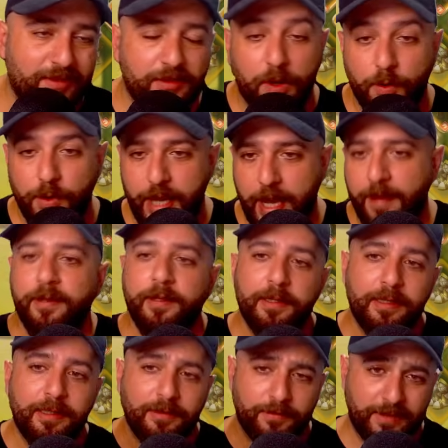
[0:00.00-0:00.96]
So yeah,
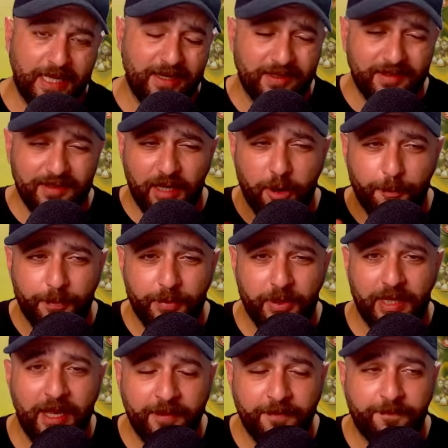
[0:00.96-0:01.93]
that is our
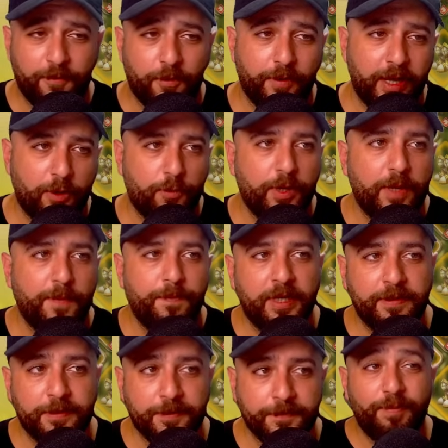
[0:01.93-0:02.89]
plan for equipment.